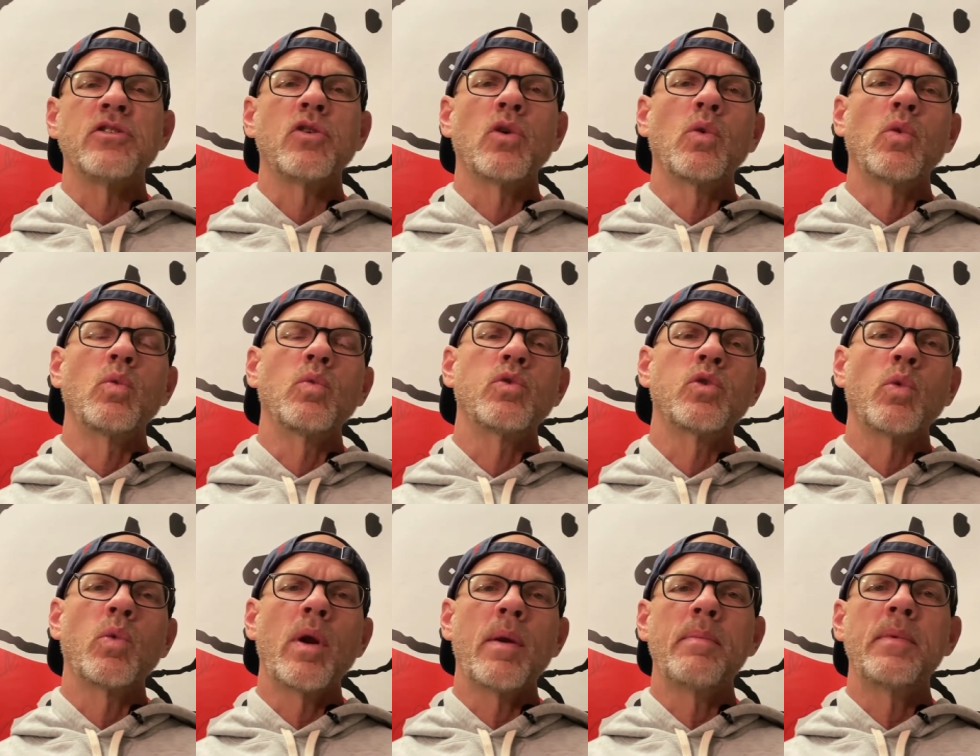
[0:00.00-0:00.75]
So,
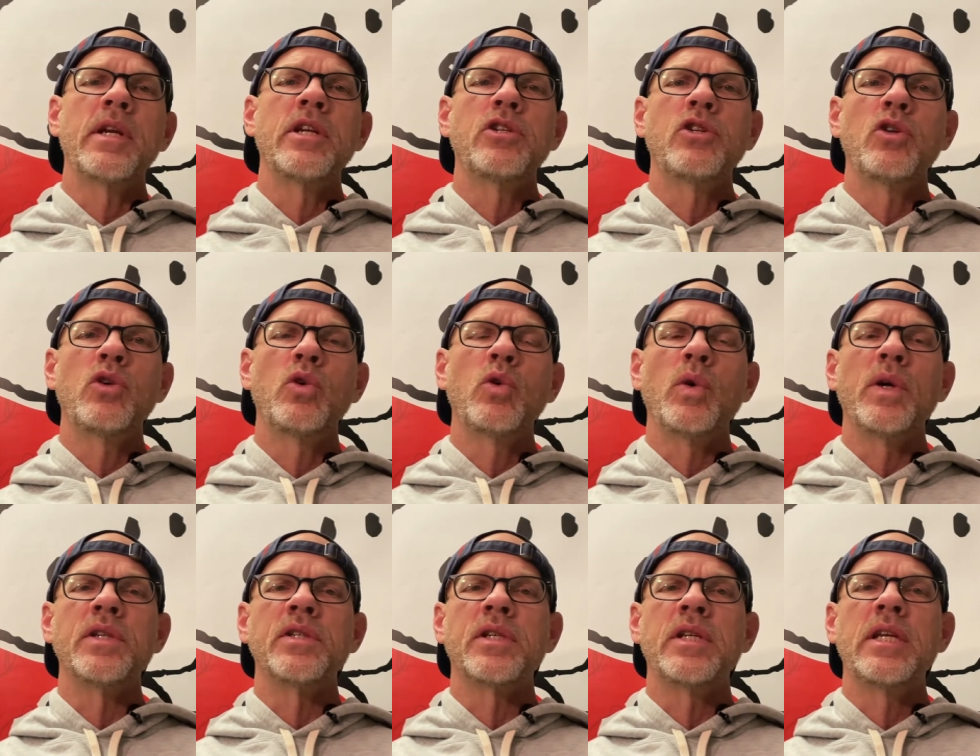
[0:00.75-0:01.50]
so what I'm going to
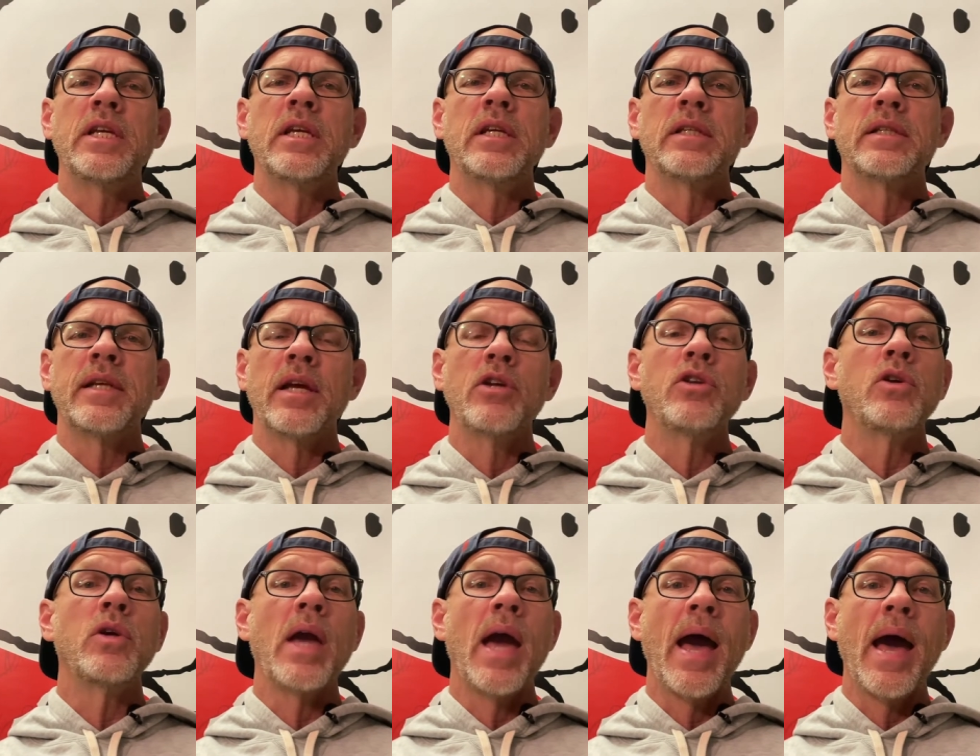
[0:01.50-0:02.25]
do is get, tell
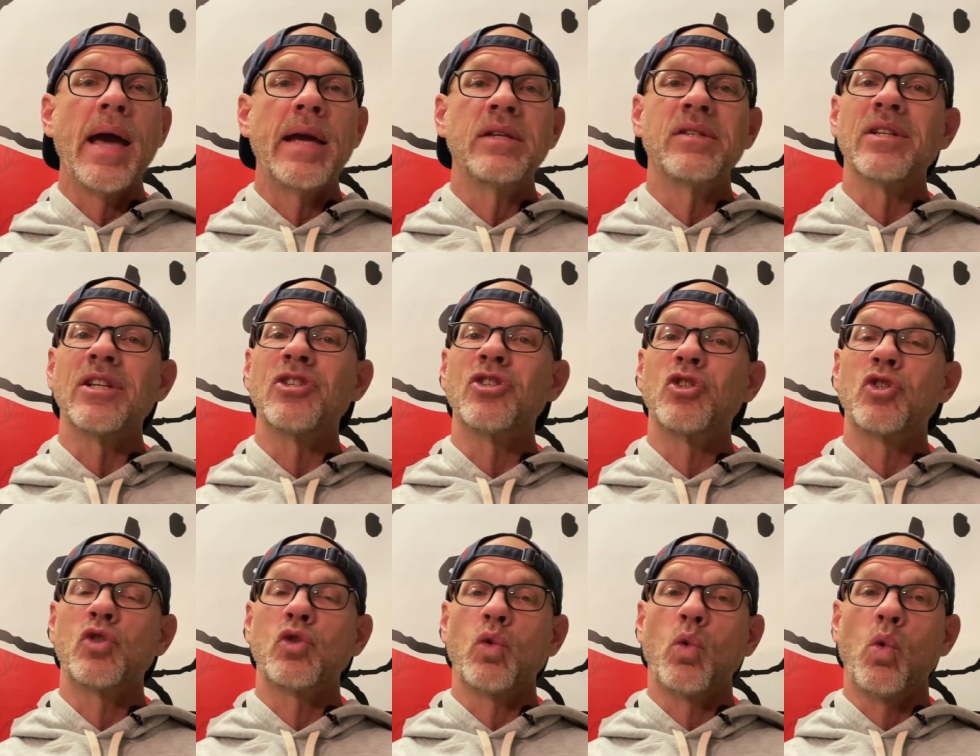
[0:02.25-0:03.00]
you guys a
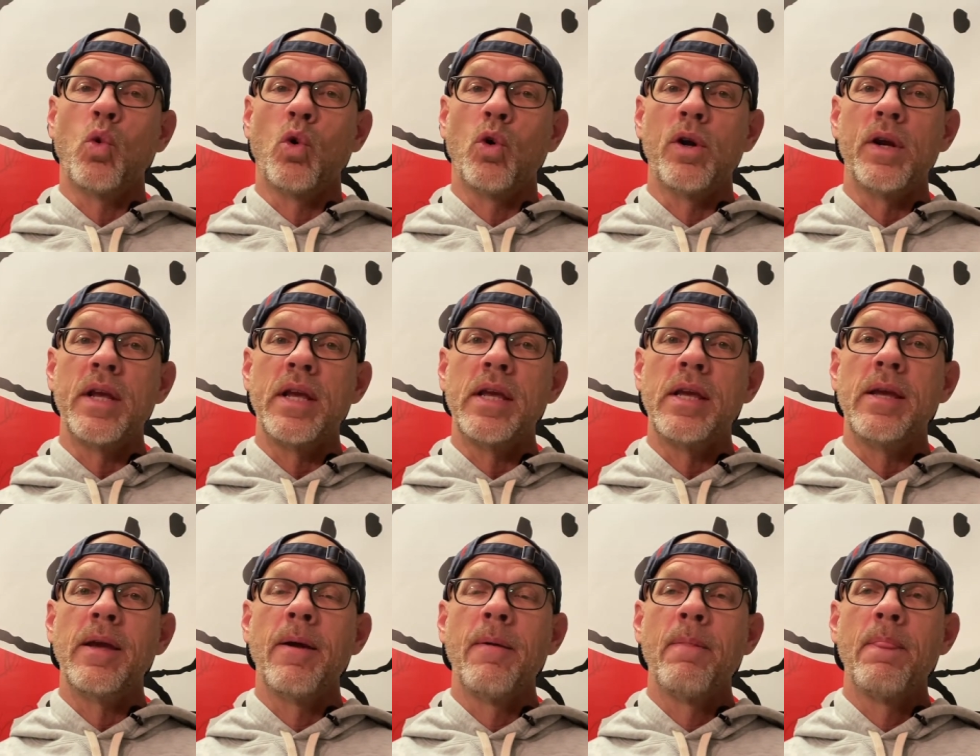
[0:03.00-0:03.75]

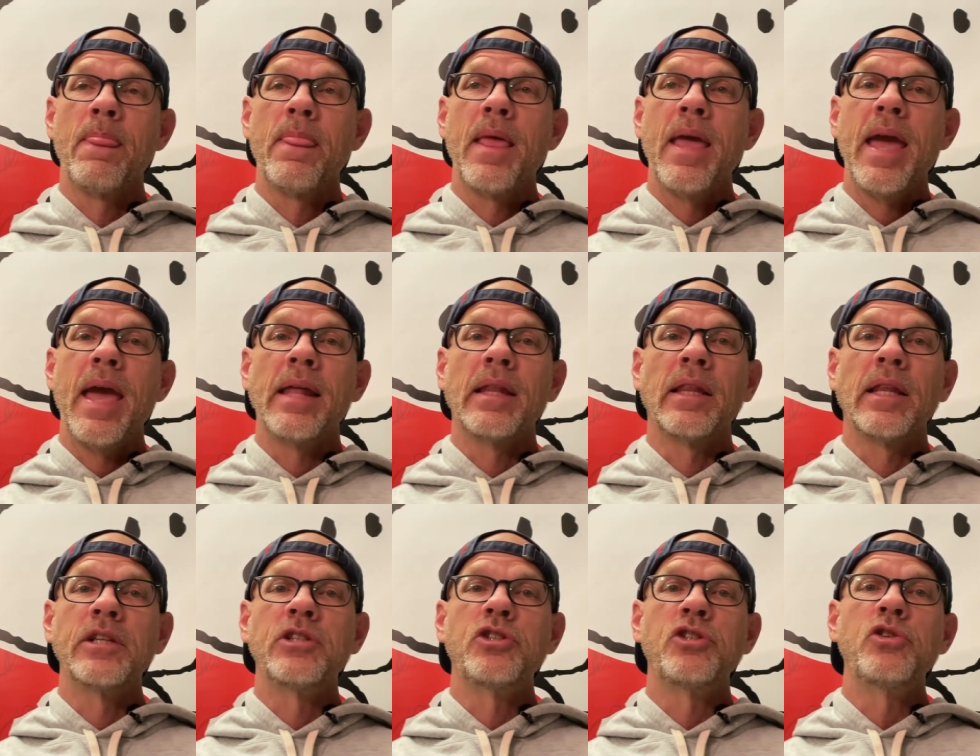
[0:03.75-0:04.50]
story and
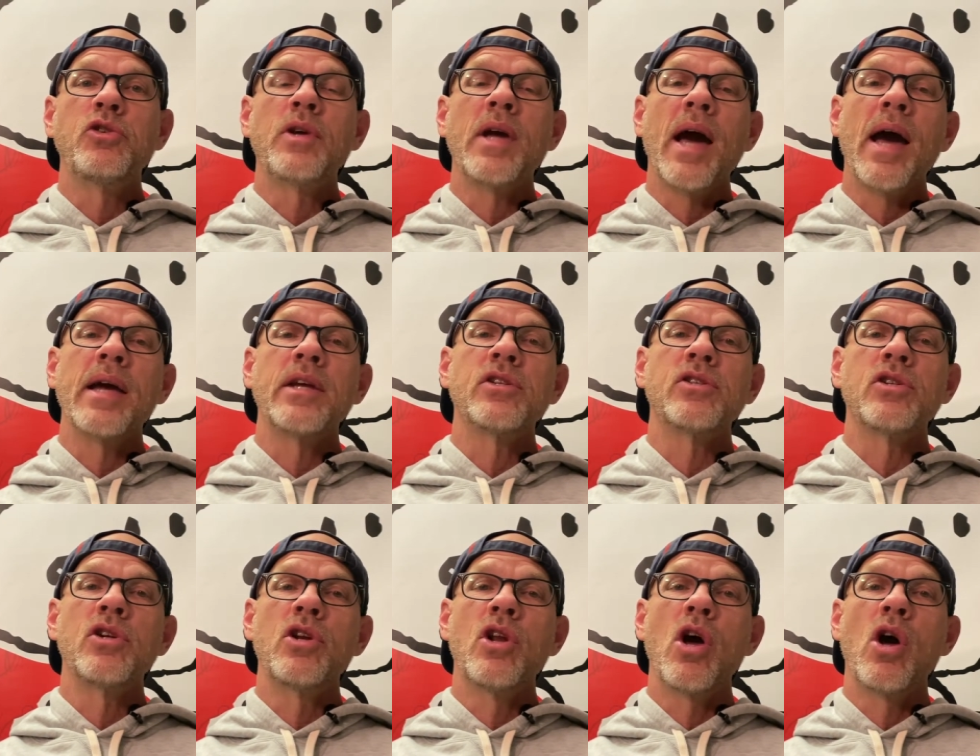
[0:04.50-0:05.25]
let you
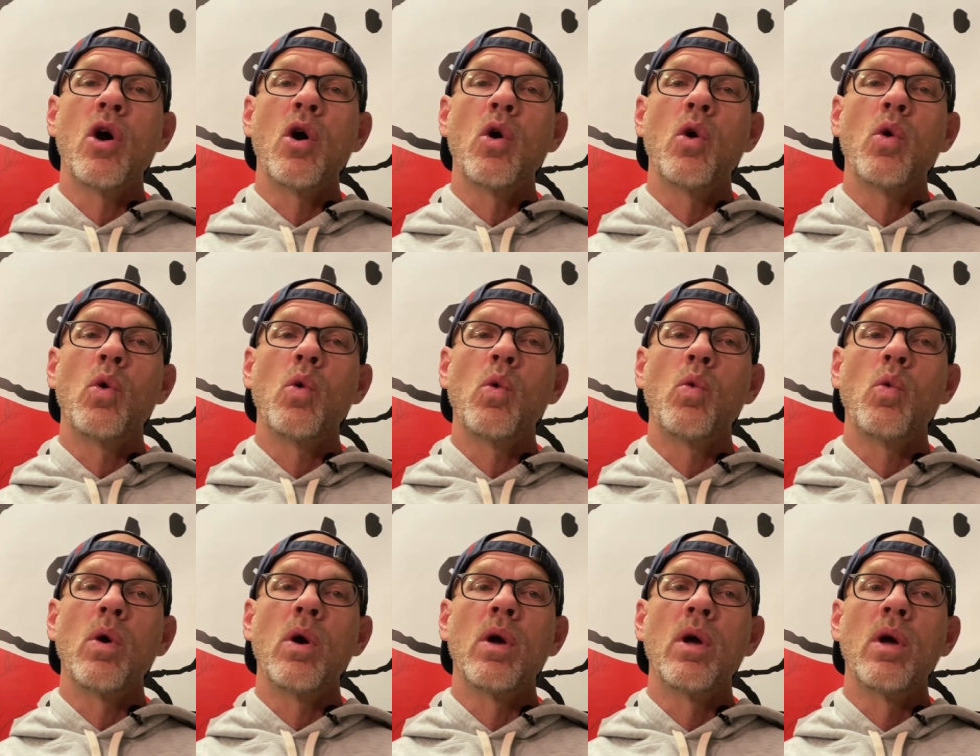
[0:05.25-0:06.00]
guys
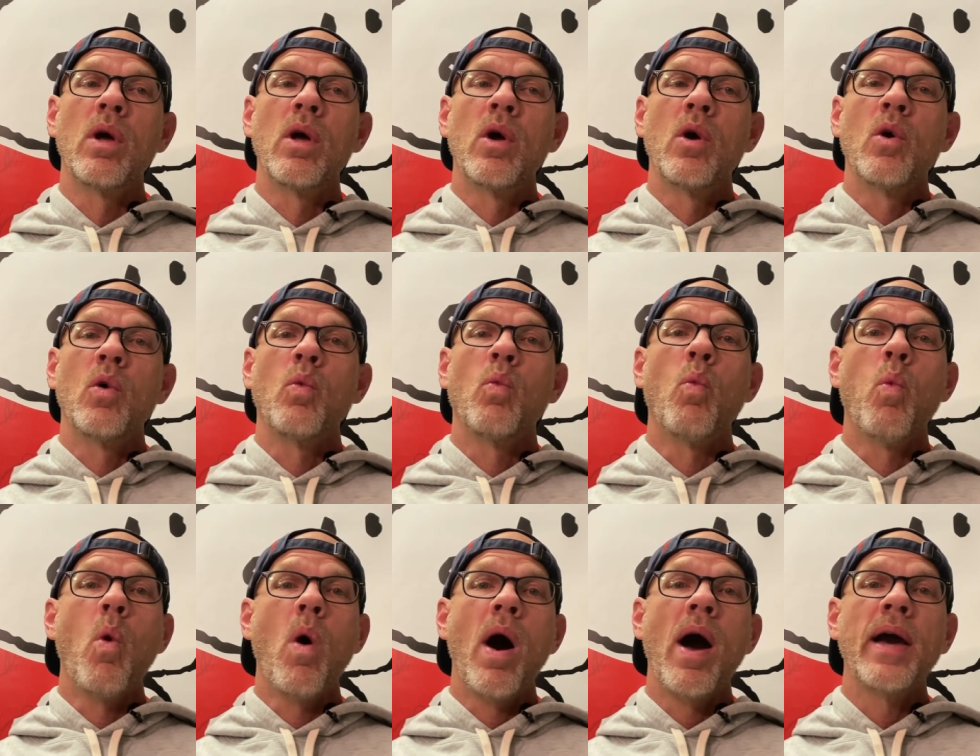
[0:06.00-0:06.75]
know
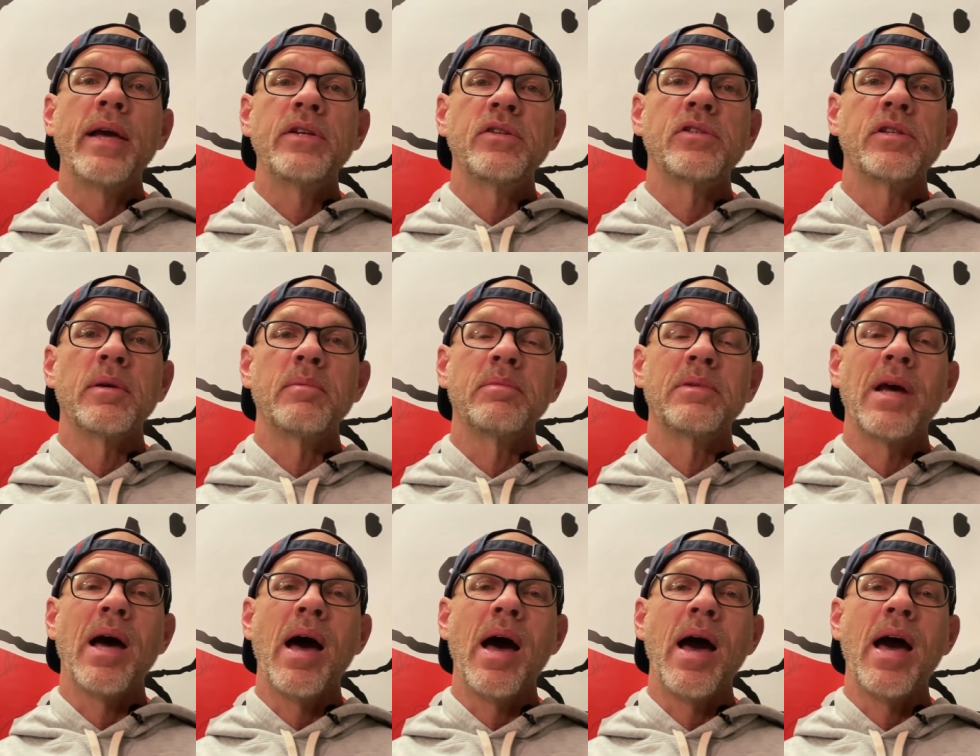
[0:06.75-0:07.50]
why
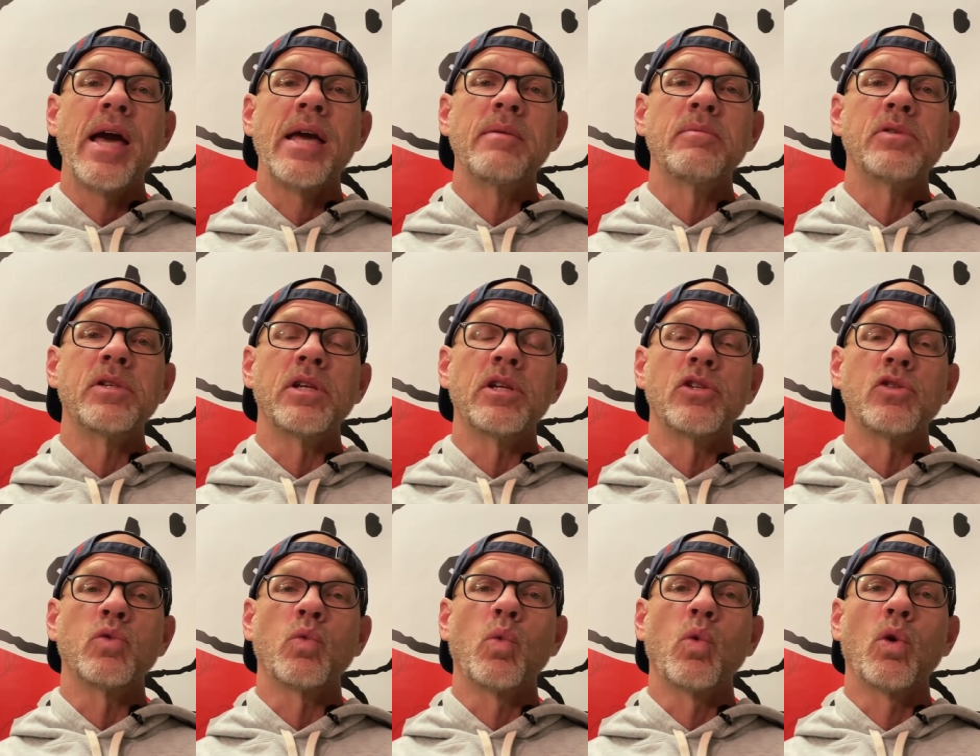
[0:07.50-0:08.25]
sometimes it
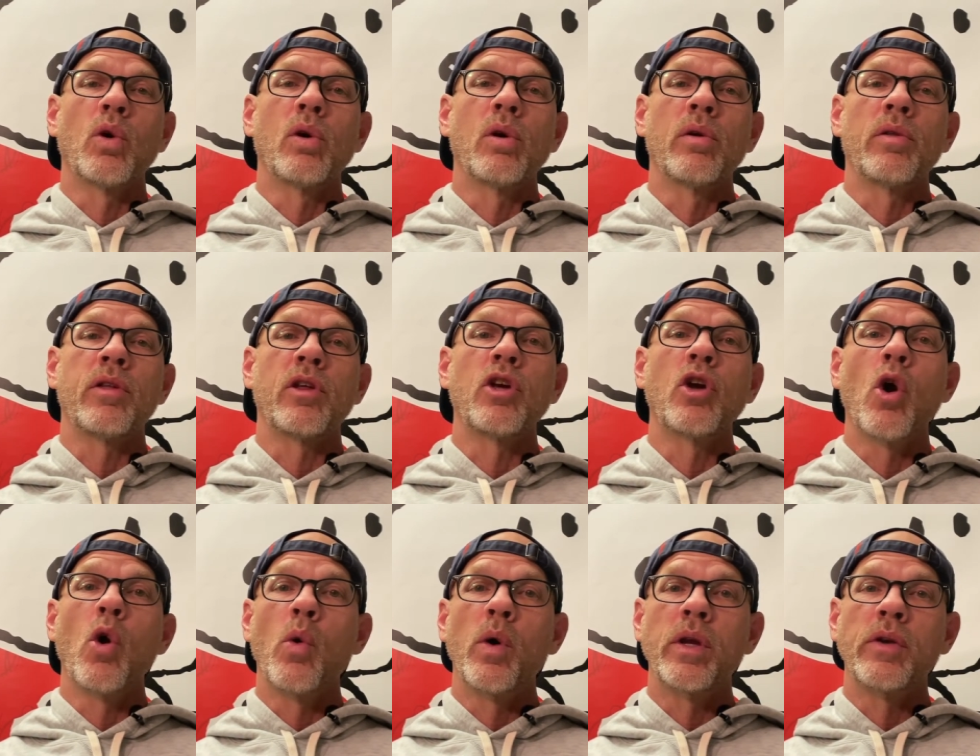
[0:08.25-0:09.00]
is worth
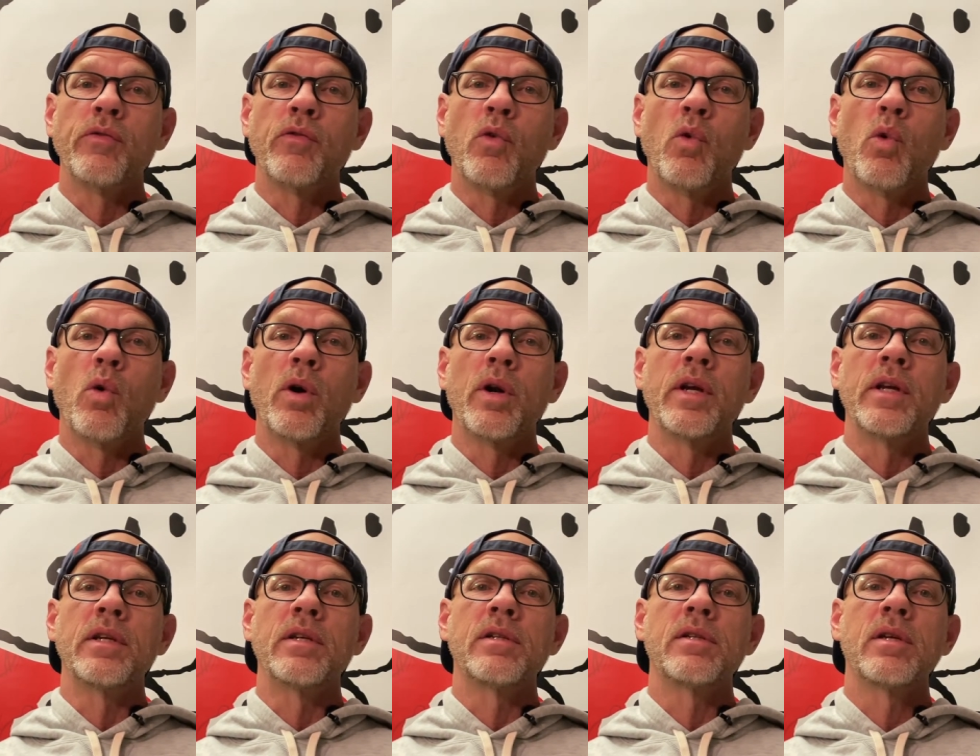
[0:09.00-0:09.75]
going for
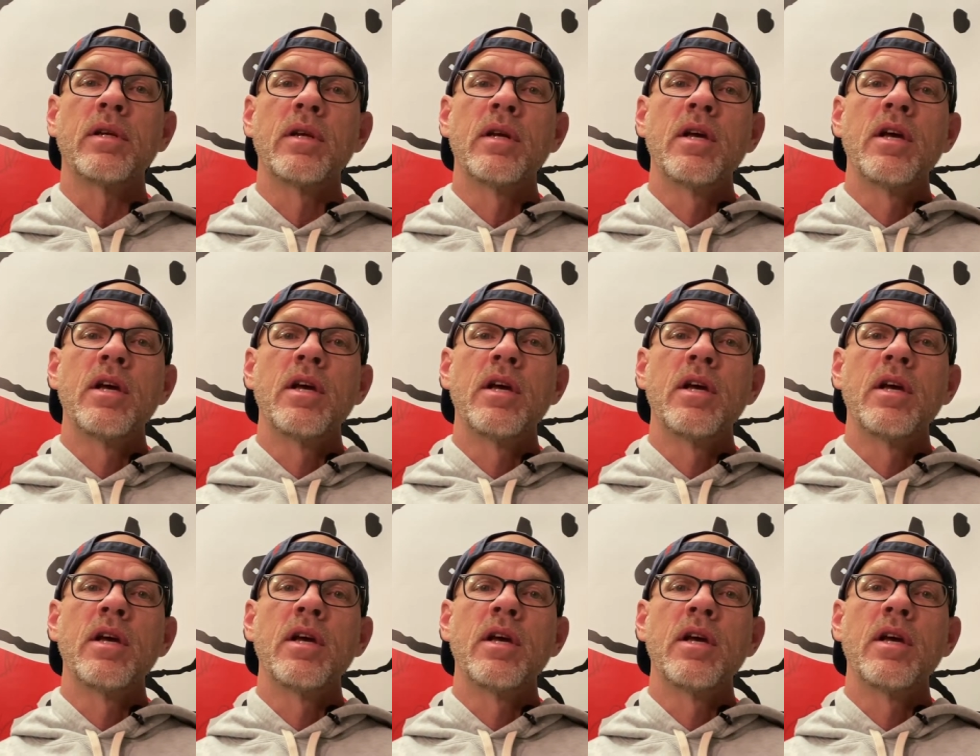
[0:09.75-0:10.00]
it.